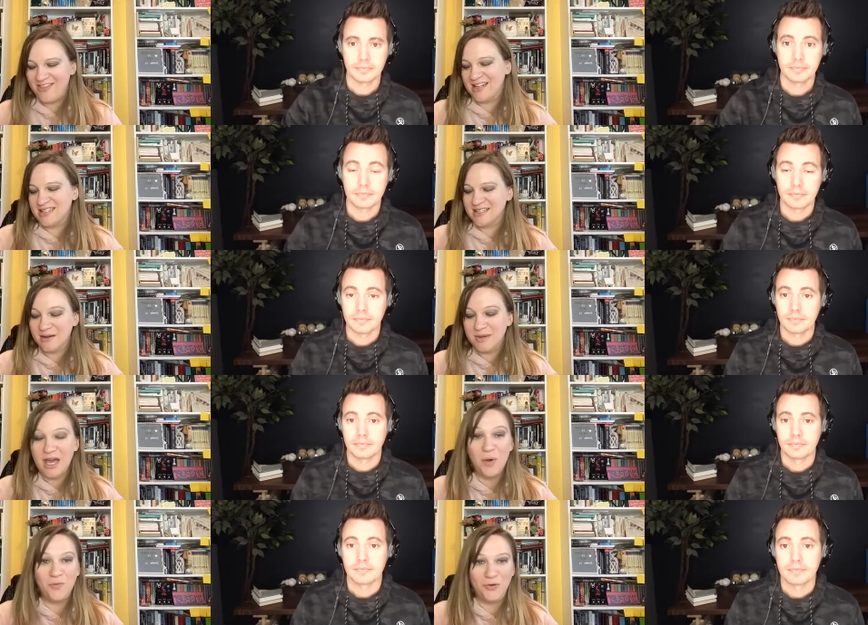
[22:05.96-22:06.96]
Speaker 1: that's going to be
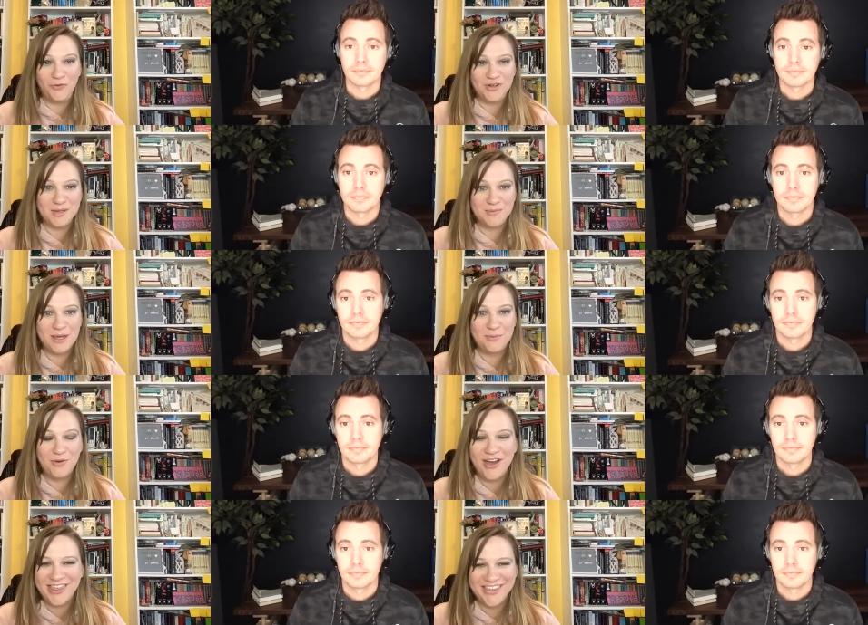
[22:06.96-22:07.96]
helpful for some people
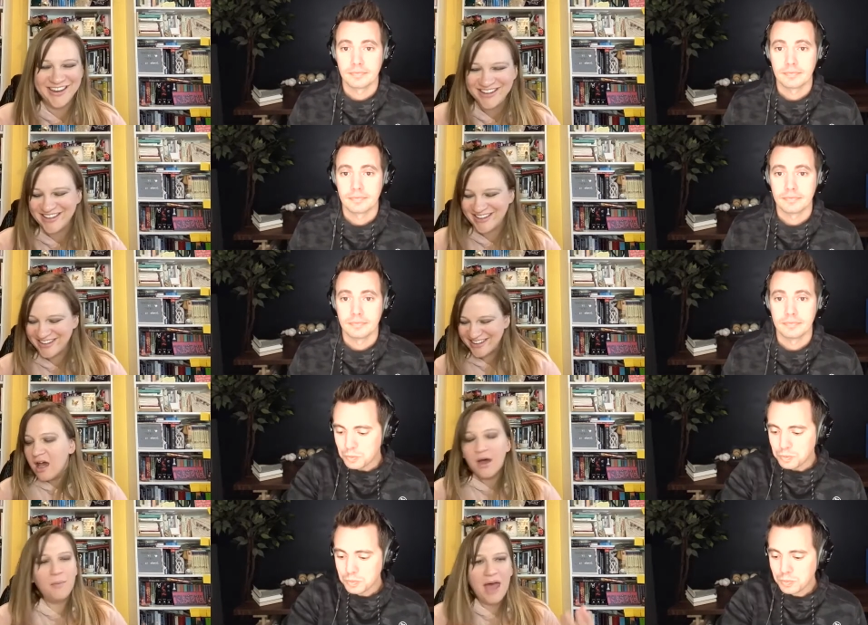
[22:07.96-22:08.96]
i think
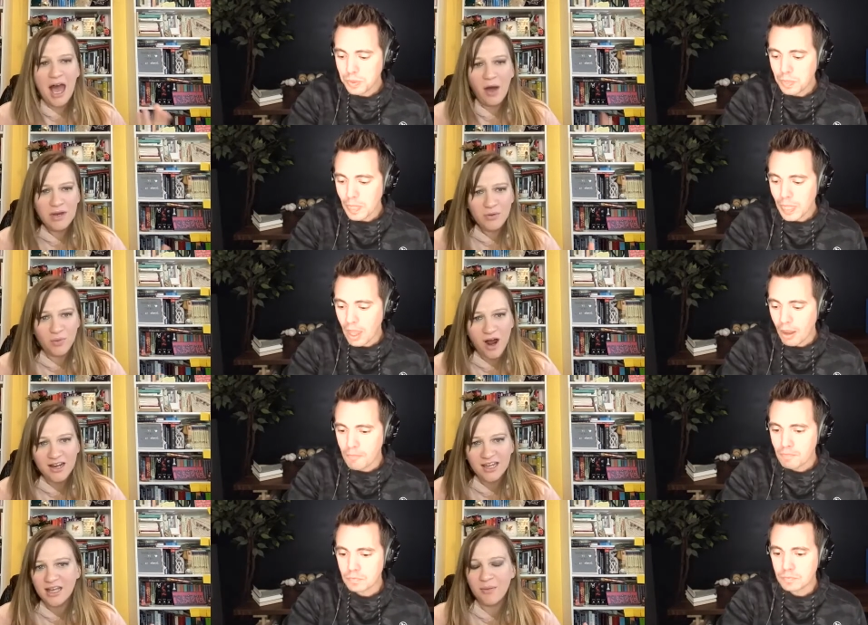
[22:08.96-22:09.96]
um, how did
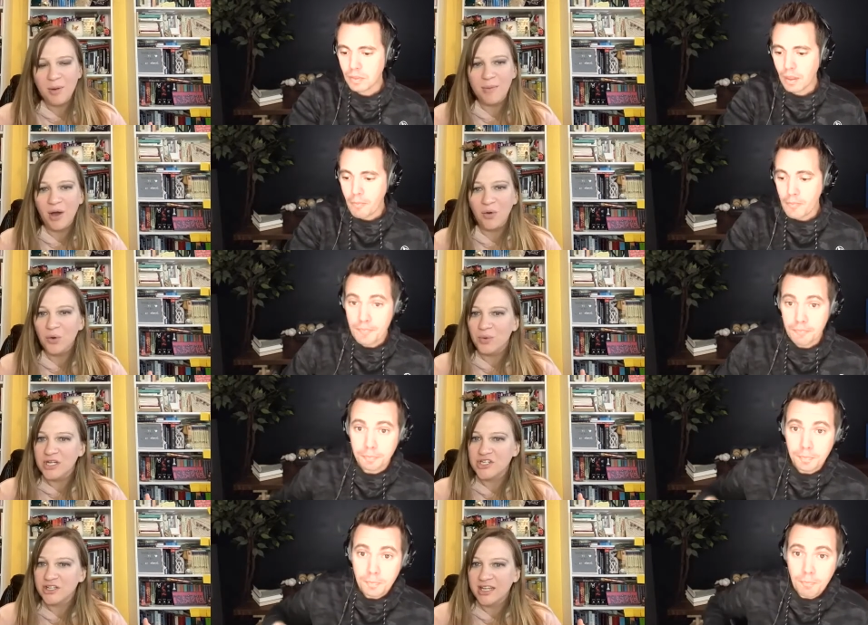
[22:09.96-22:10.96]
rocket come about
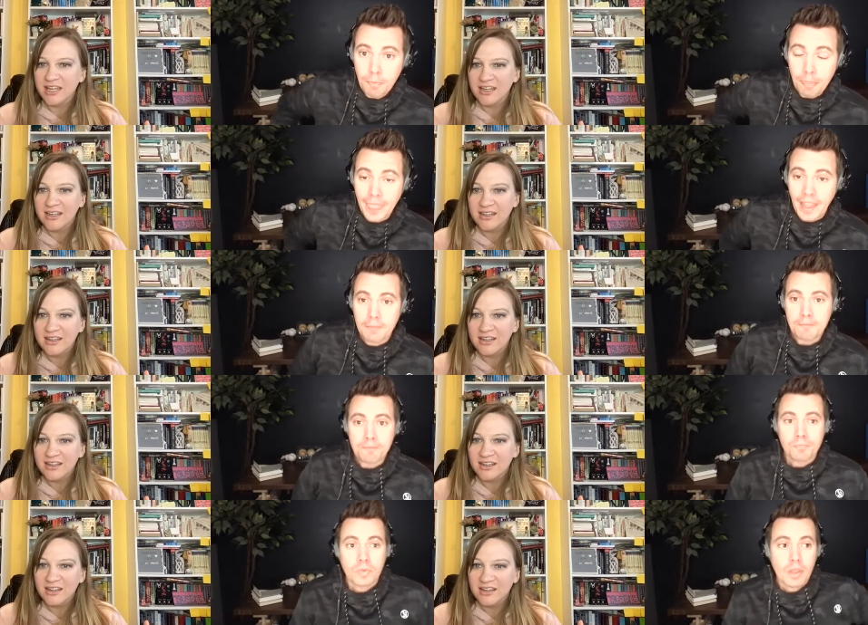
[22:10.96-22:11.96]
originally
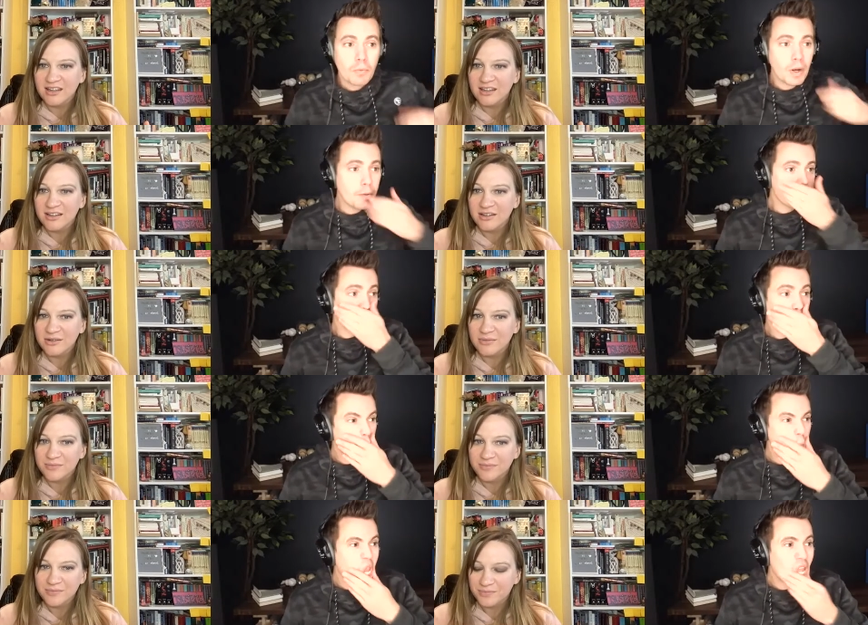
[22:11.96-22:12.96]
Speaker 2: well
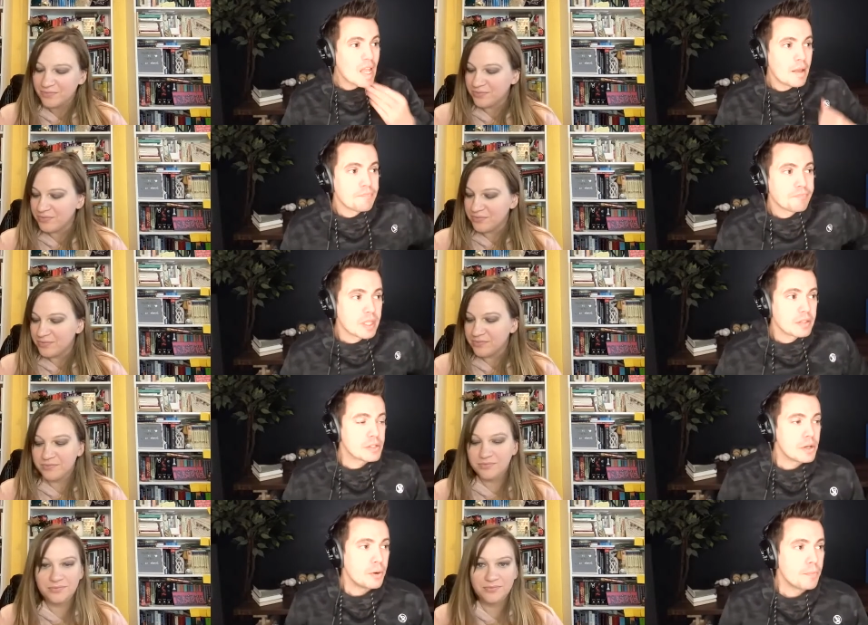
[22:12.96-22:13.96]

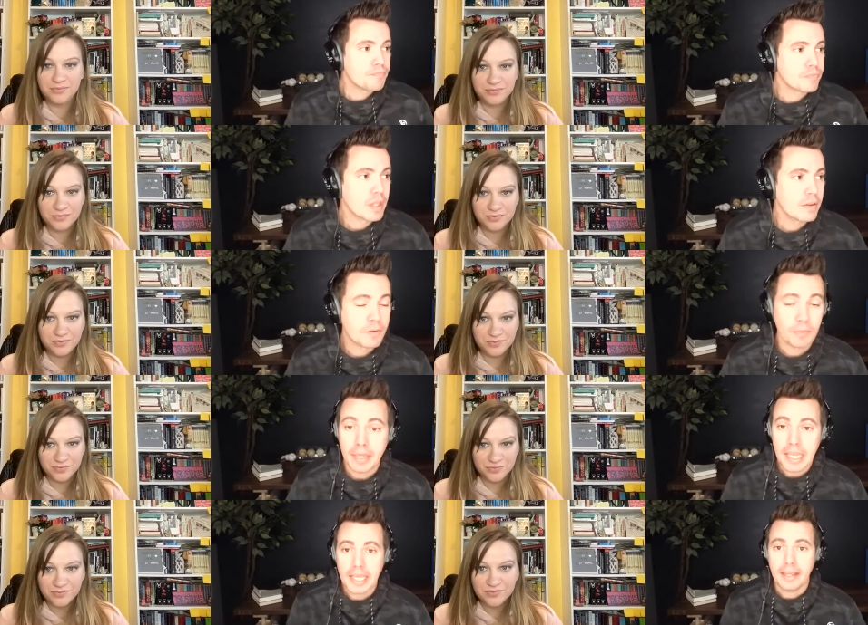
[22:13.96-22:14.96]
so for
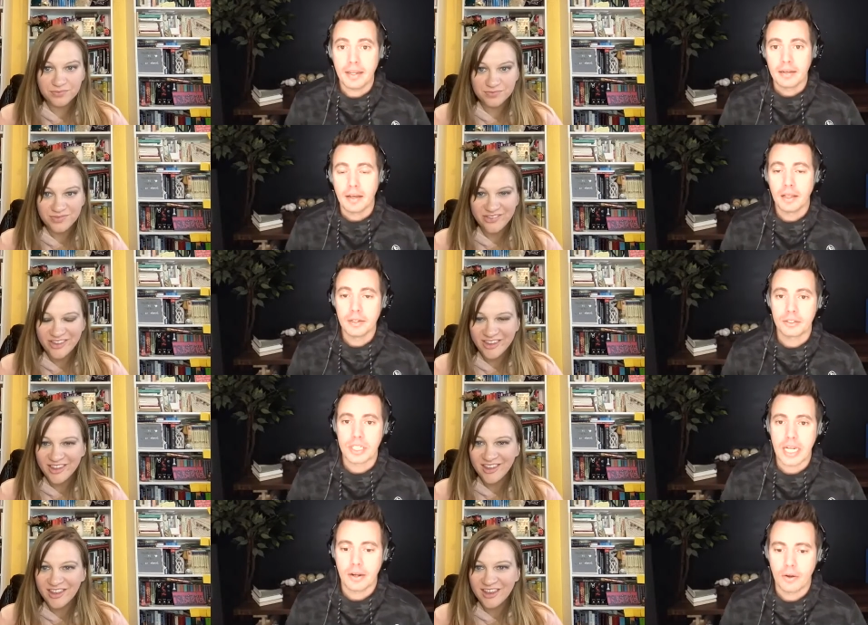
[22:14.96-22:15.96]
me
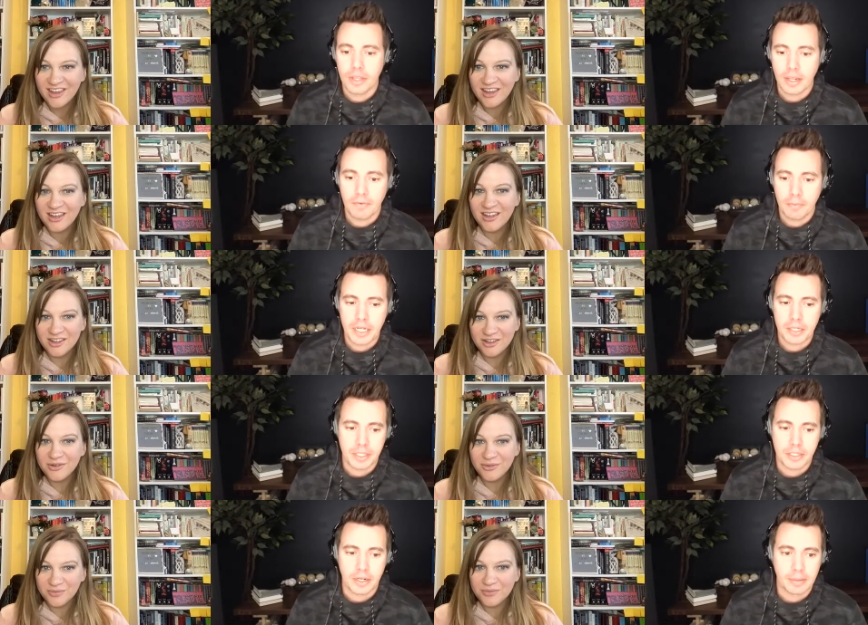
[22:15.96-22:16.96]
understanding all the information we
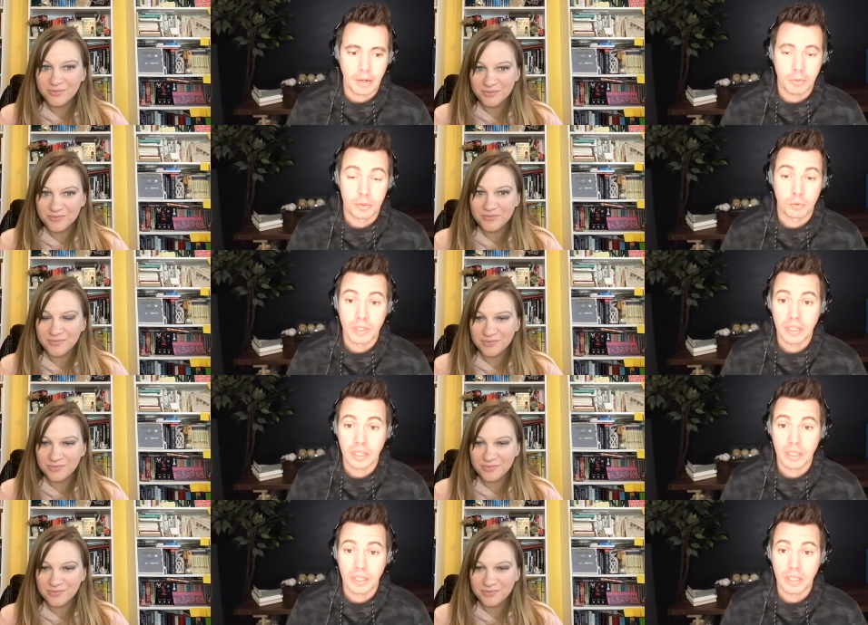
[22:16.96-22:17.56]
talked about was really